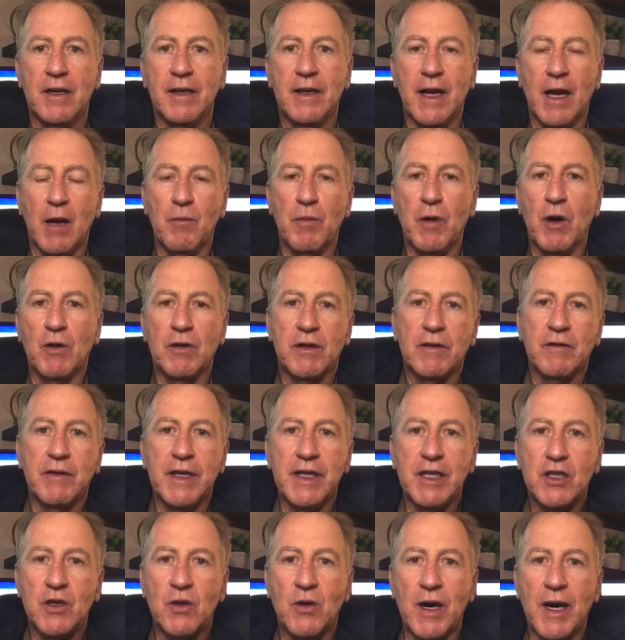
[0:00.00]
Now, both of
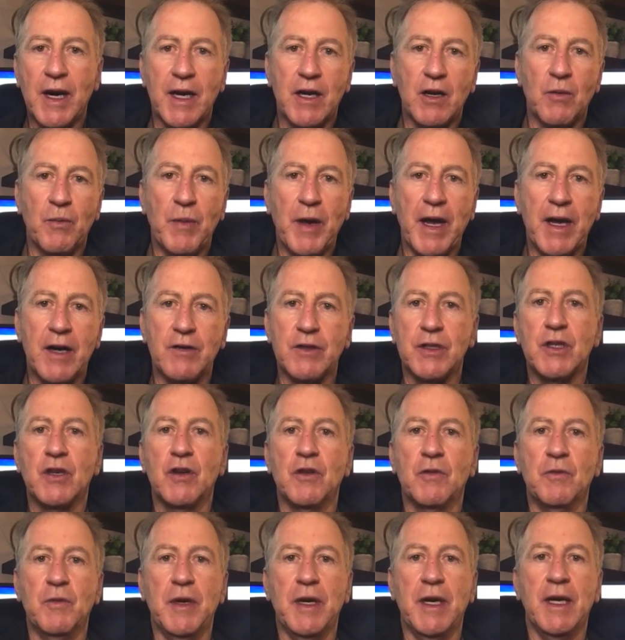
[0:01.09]
these triangle patterns
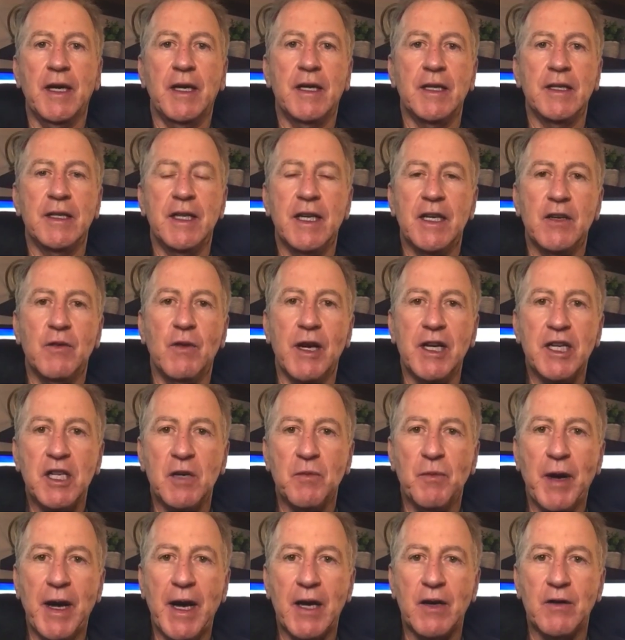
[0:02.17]
could be
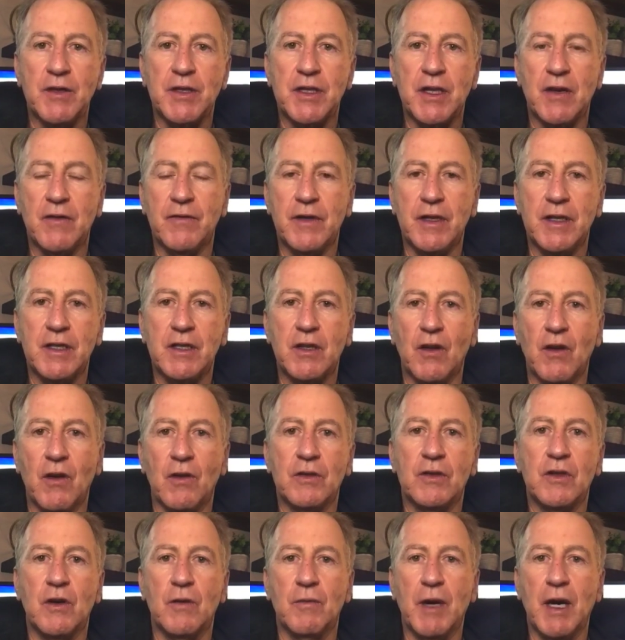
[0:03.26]
continuation patterns of this
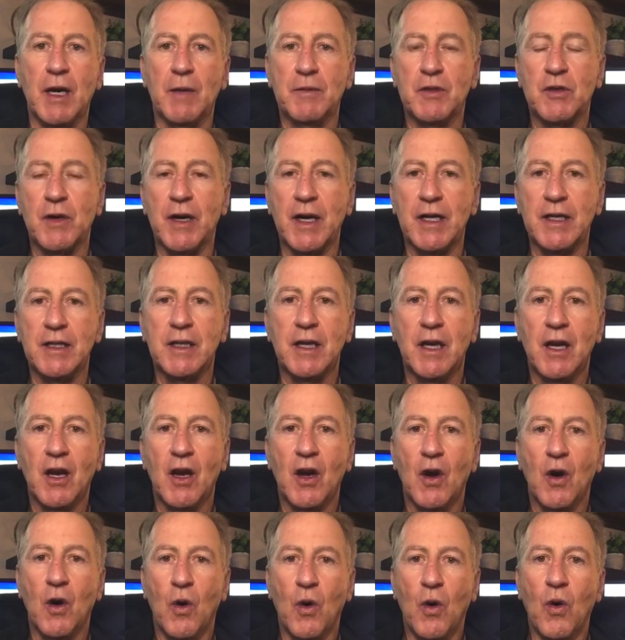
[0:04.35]
long-term uptrend,
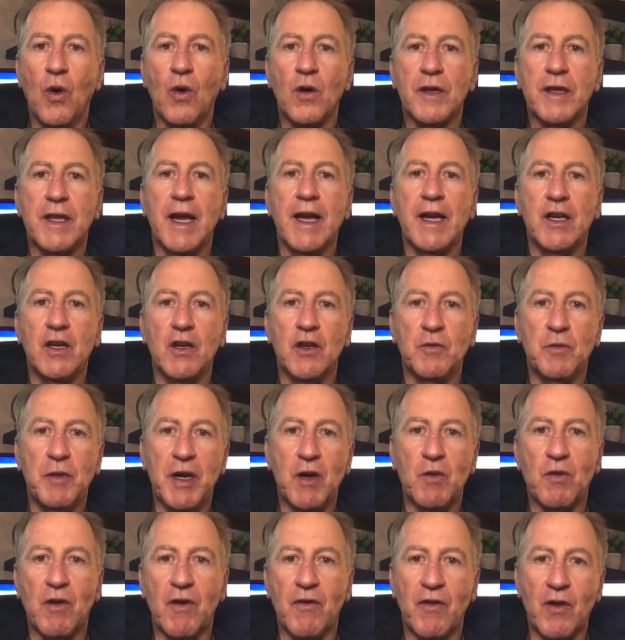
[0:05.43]
or they could be
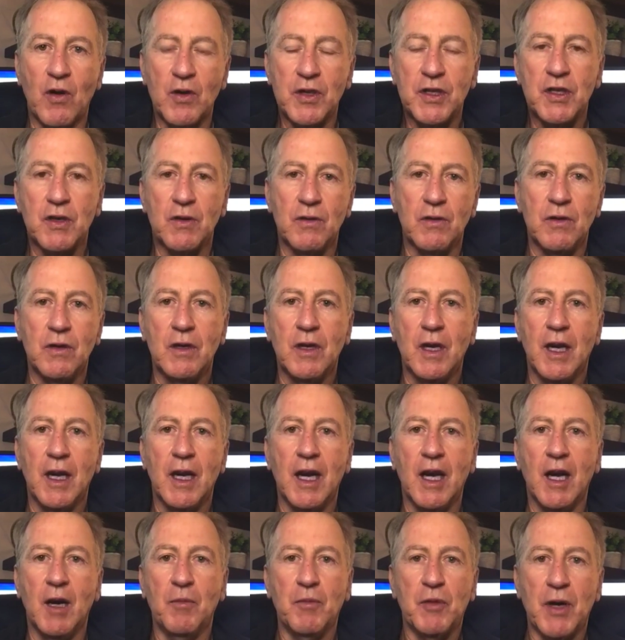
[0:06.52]
reversal
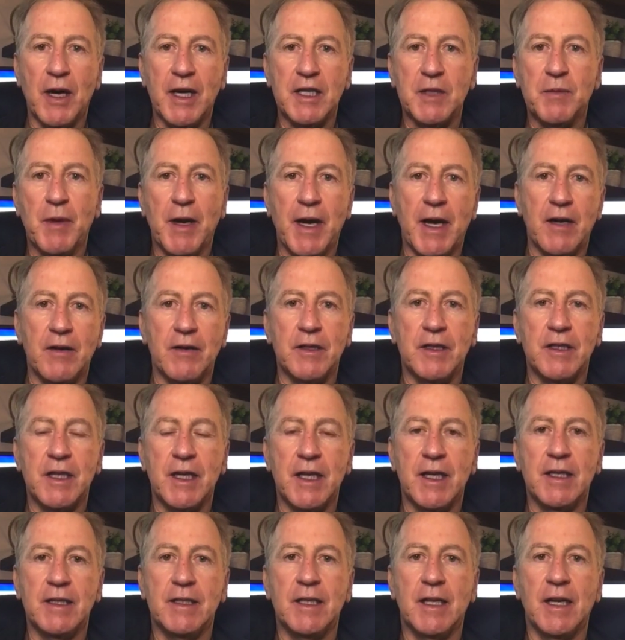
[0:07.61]
price patterns.
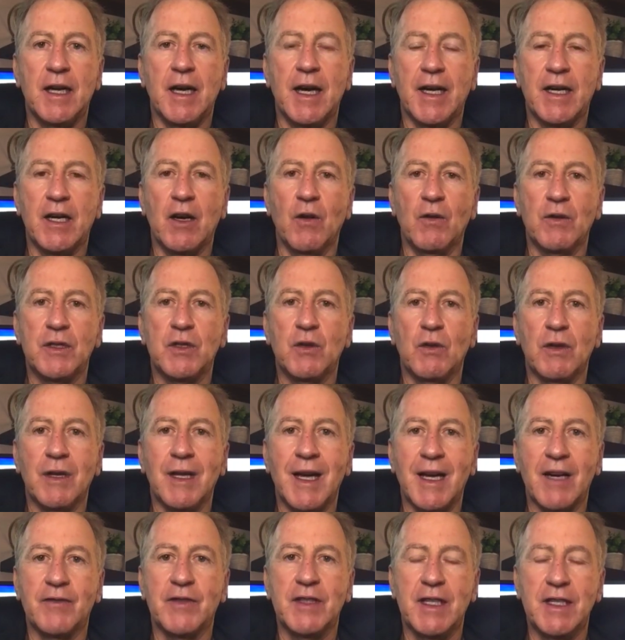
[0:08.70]
And I go into a
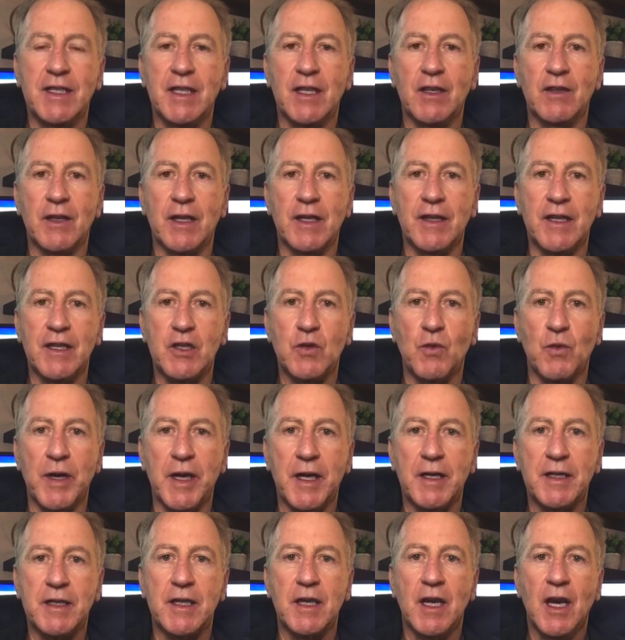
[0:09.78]
lot of detail in this
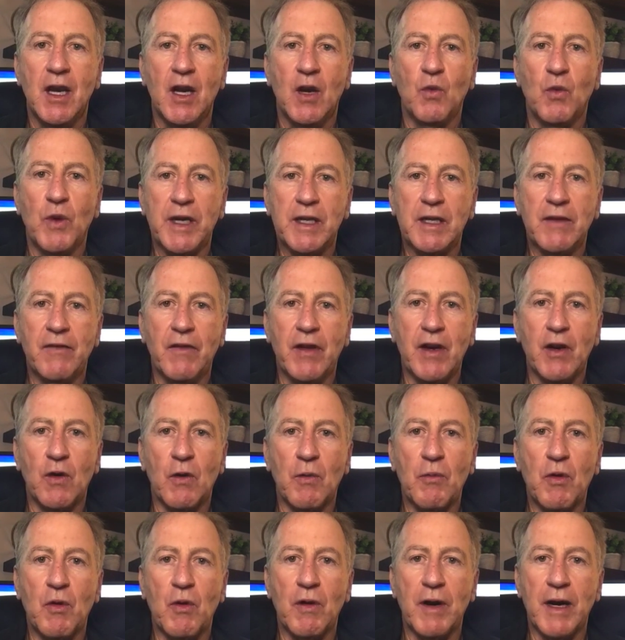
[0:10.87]
week's weekly video
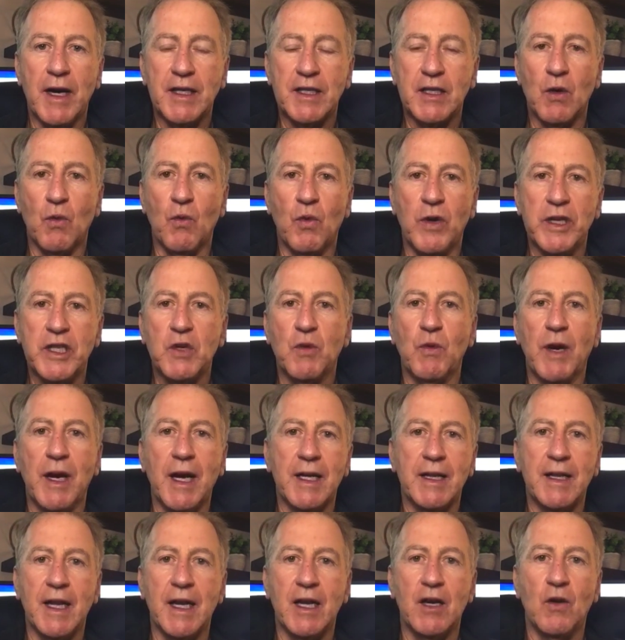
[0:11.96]
report as to which way
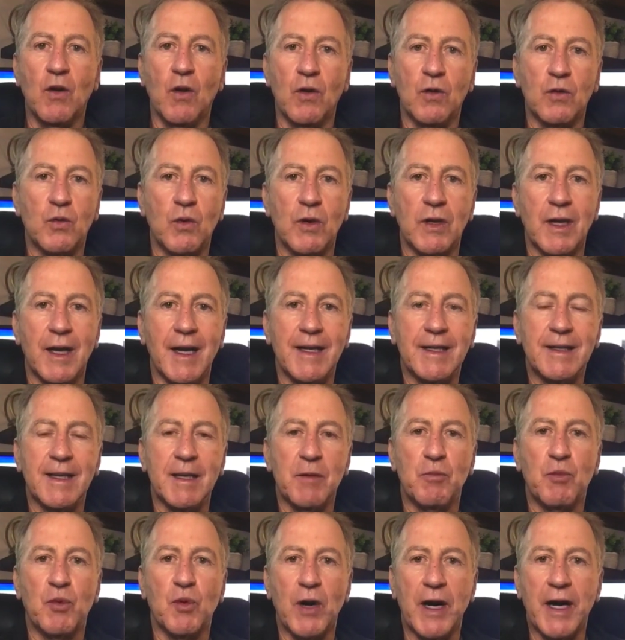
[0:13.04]
I think gold will likely
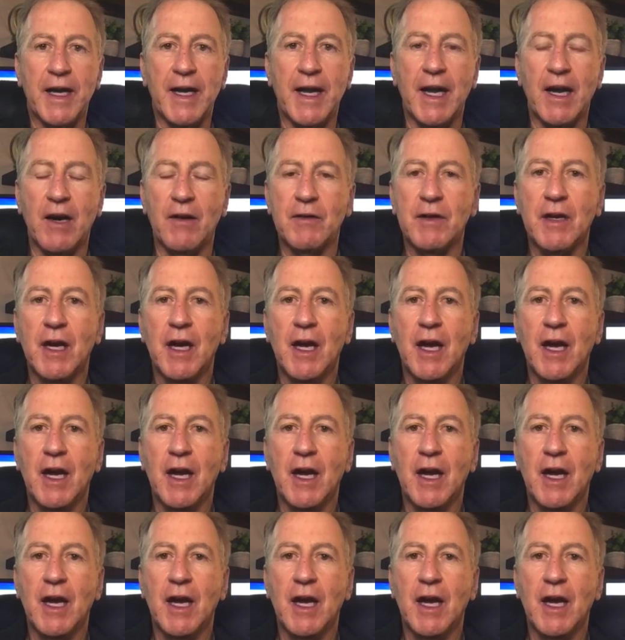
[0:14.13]
break out